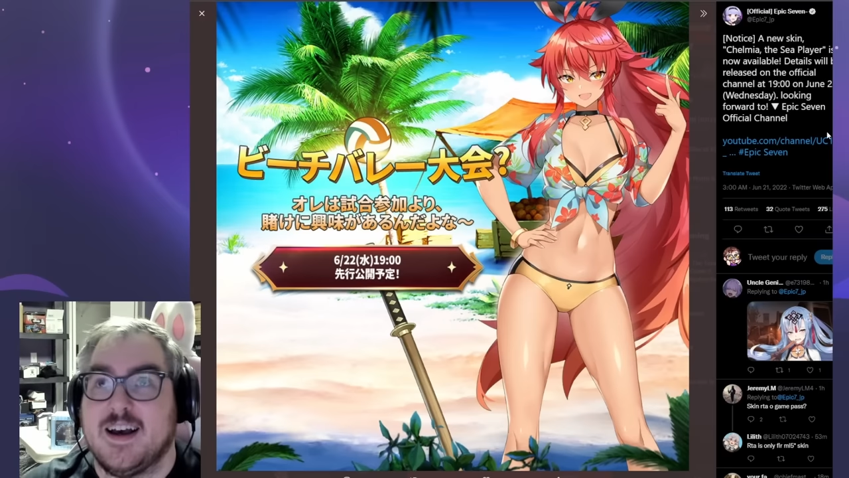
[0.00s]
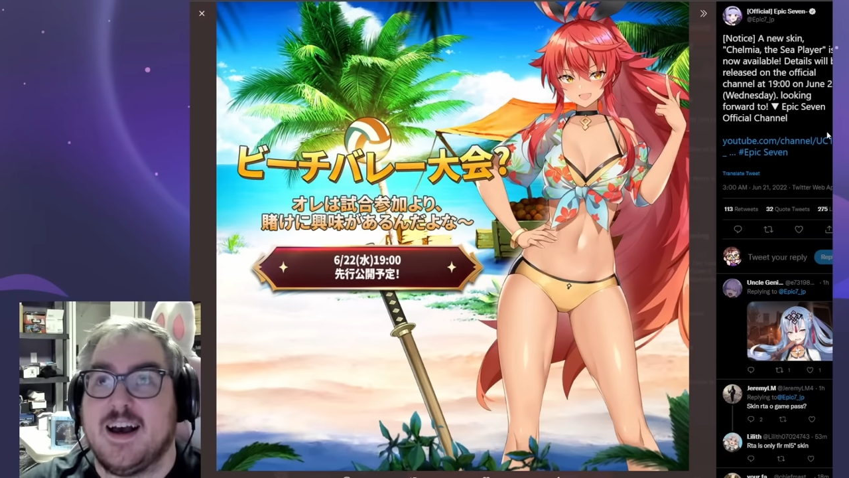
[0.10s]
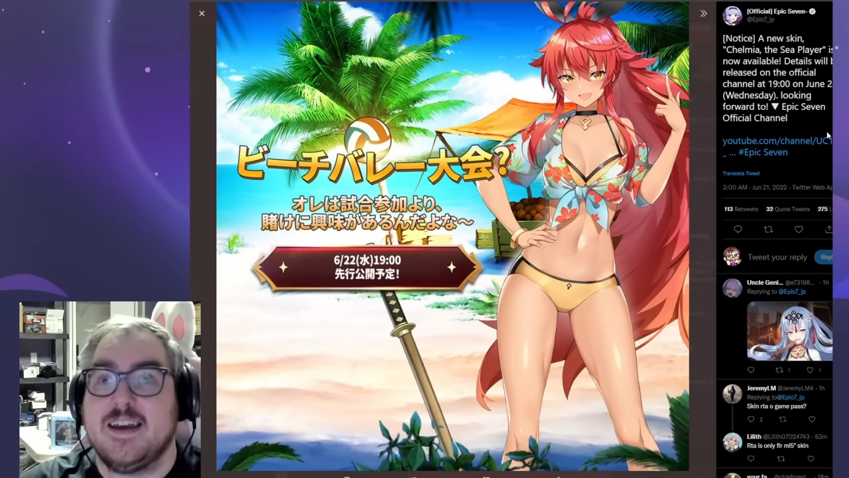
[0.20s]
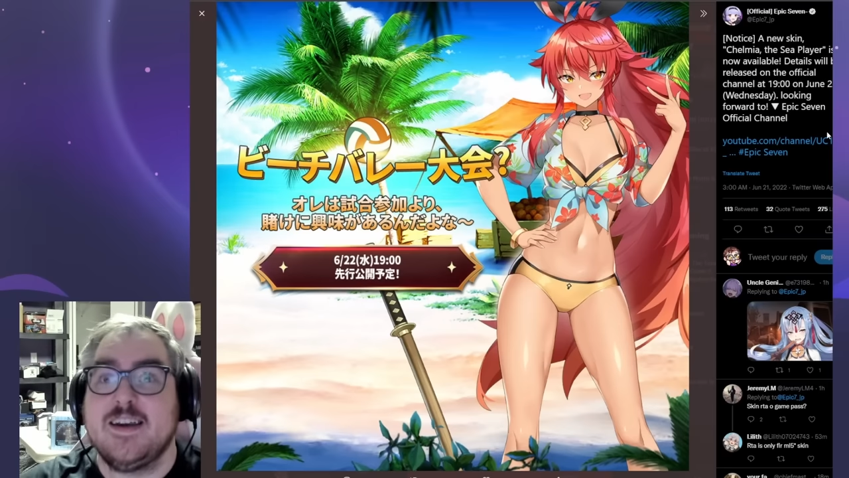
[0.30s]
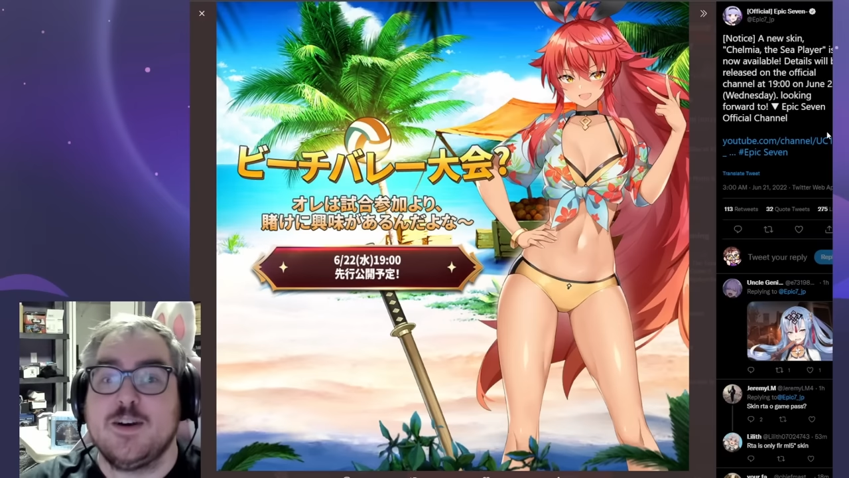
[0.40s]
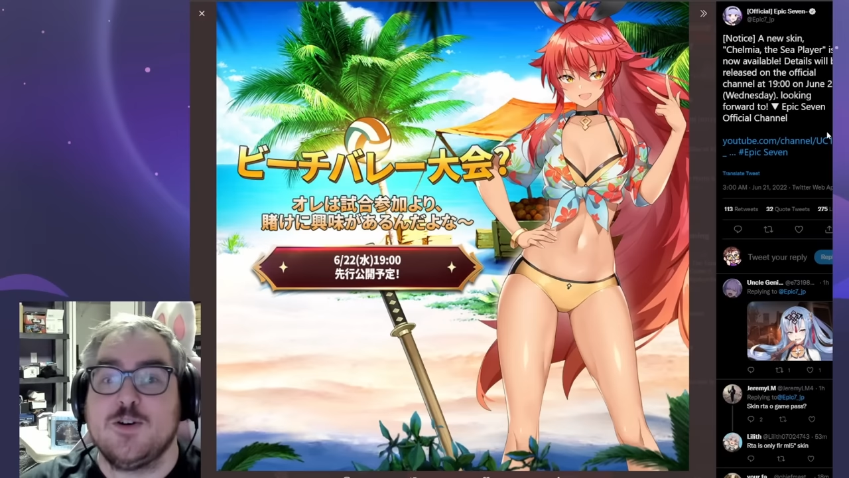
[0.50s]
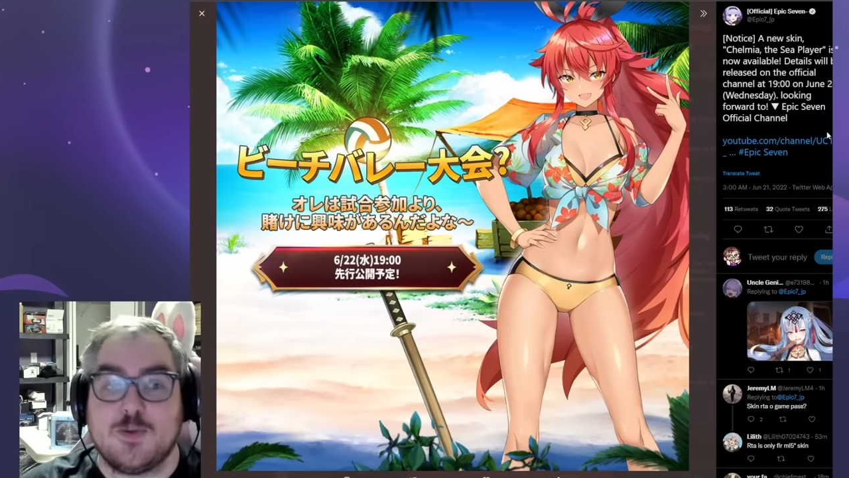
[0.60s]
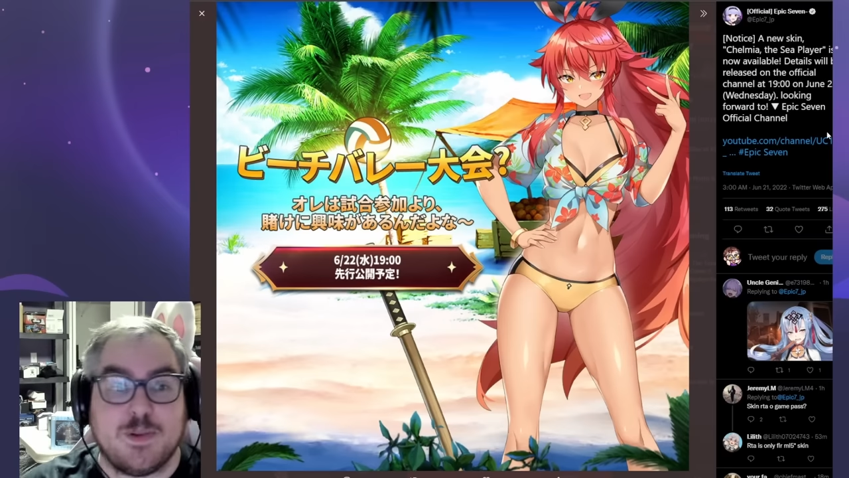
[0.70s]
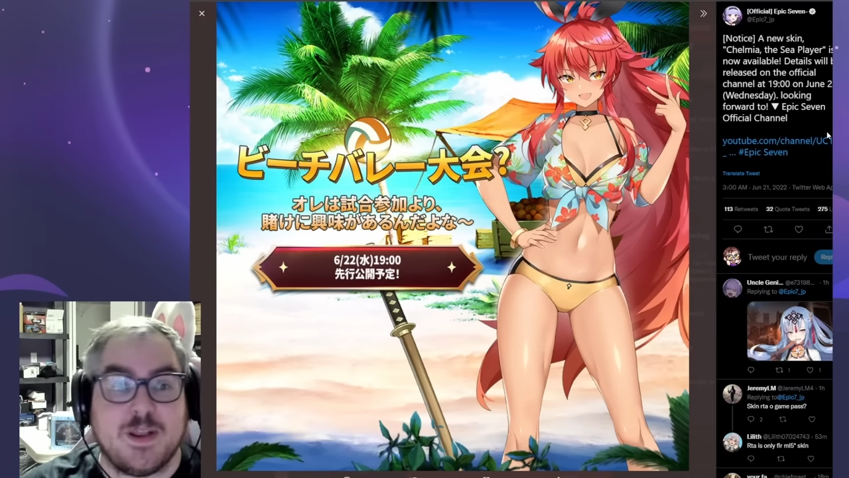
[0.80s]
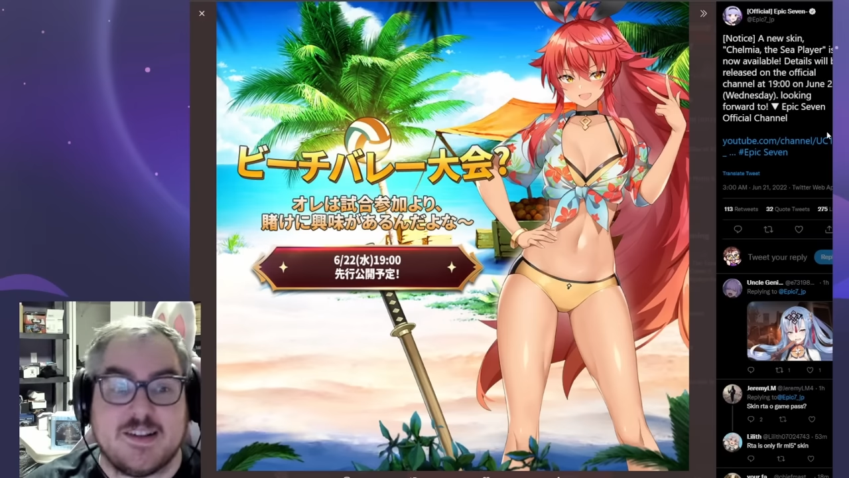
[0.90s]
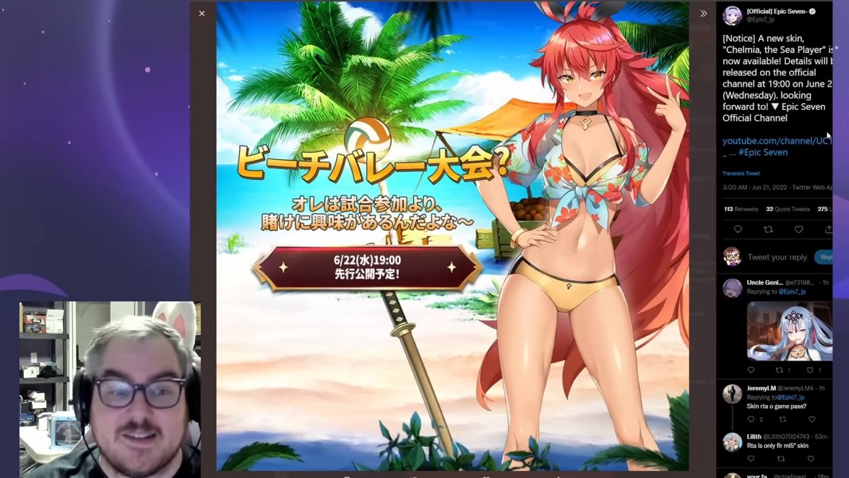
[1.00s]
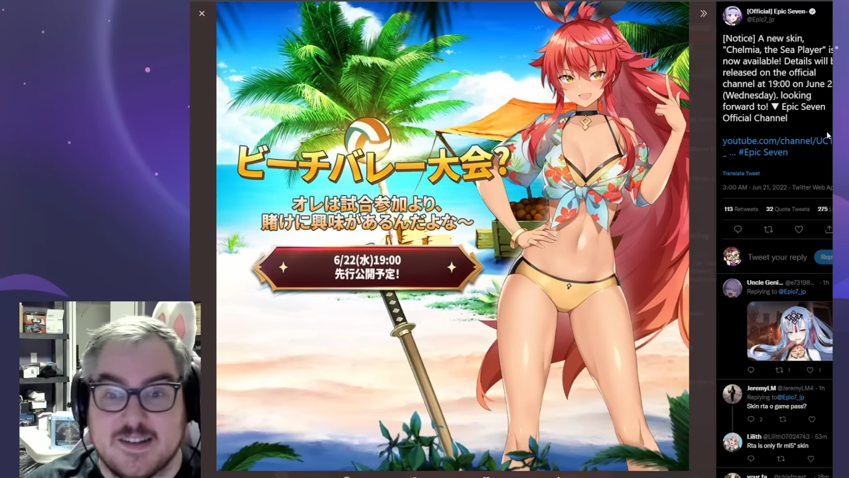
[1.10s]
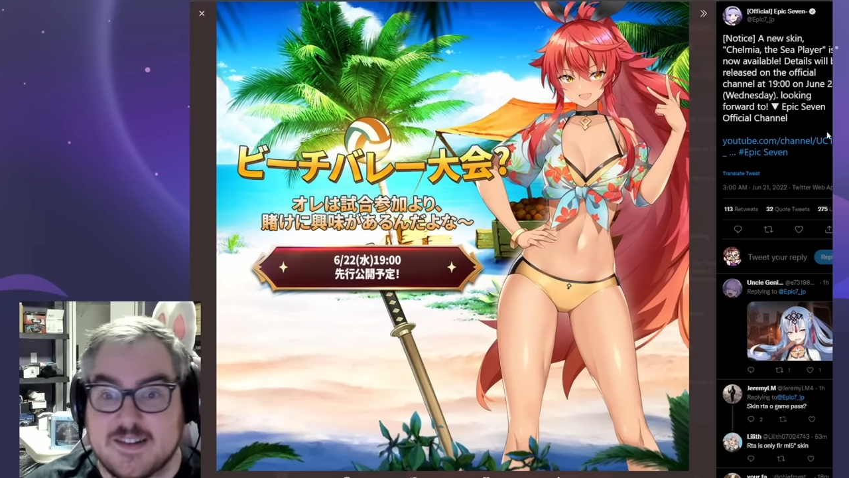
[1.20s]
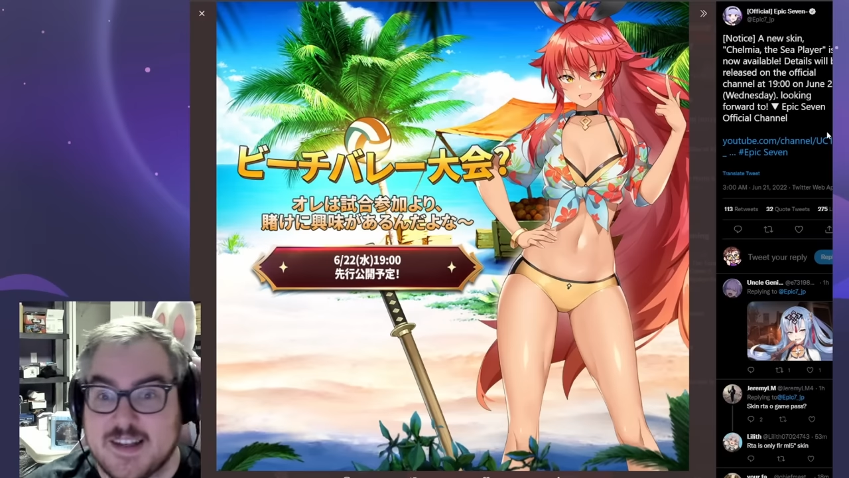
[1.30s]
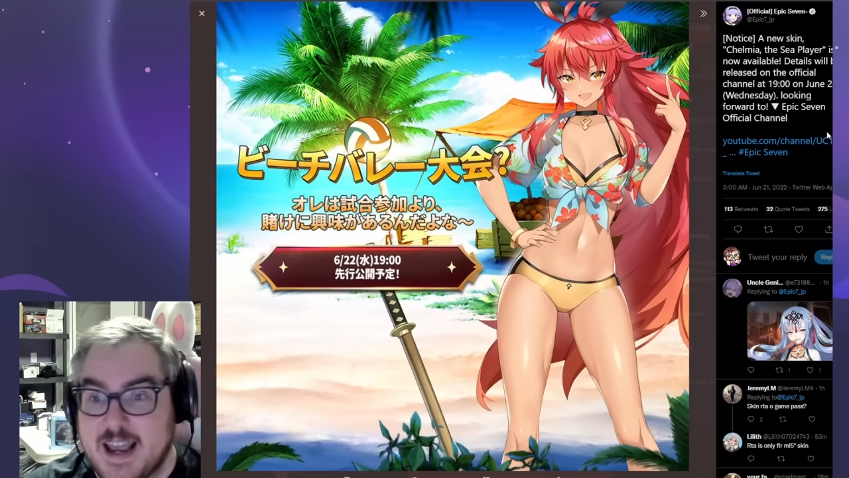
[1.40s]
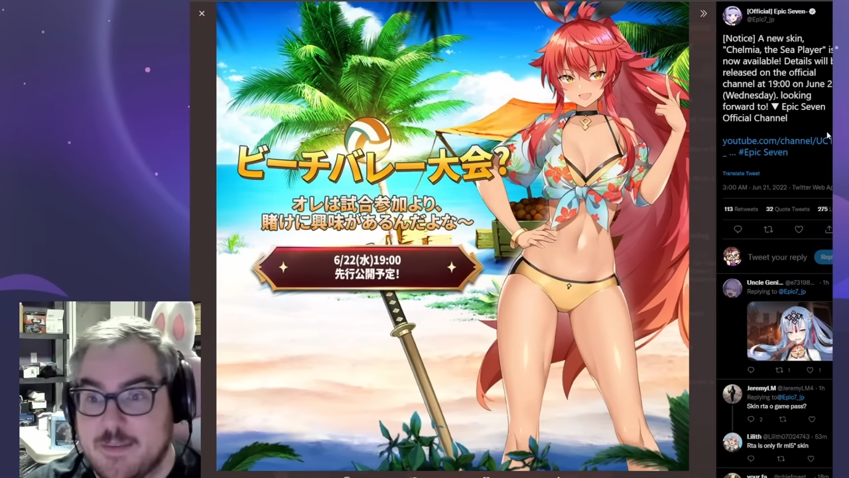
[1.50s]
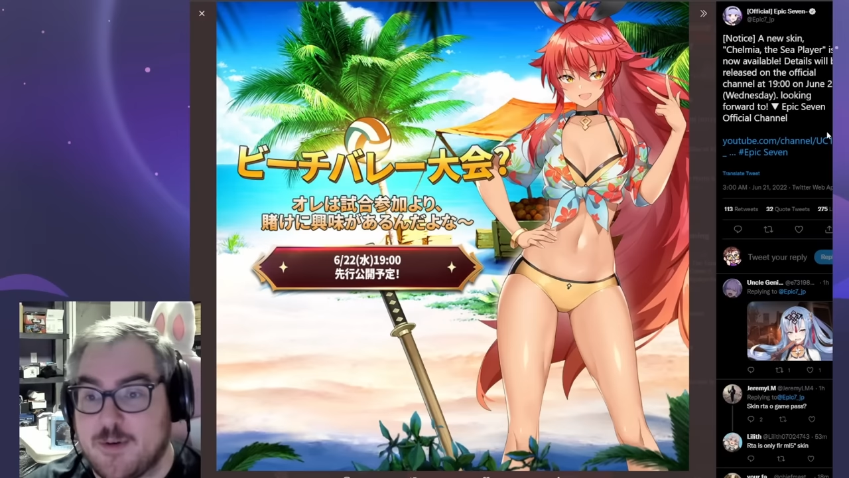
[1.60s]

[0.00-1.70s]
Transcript: a huge place in this game,